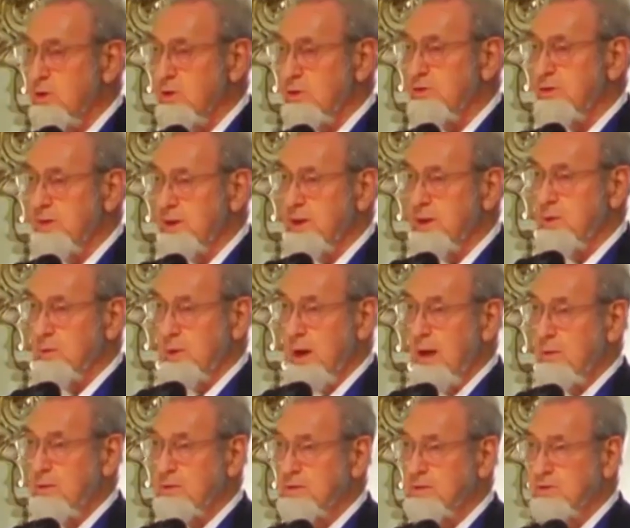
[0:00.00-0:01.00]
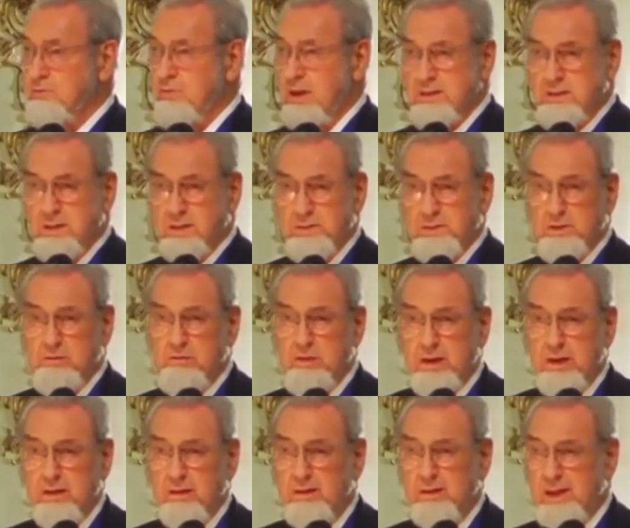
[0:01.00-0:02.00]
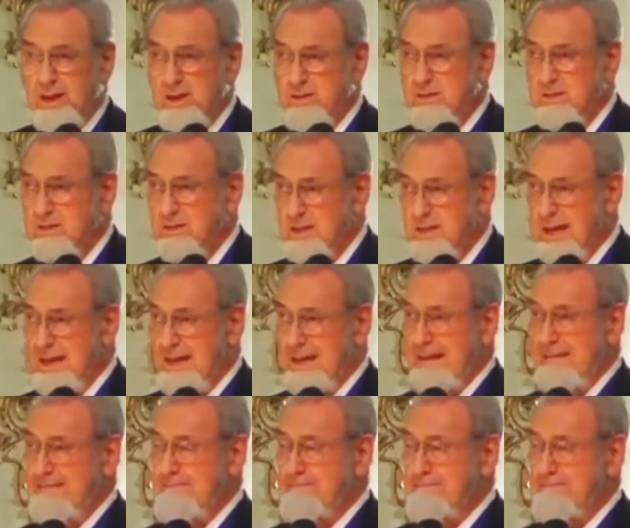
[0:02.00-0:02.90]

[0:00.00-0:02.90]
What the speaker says: theater when I was addressing the Critical Care Society,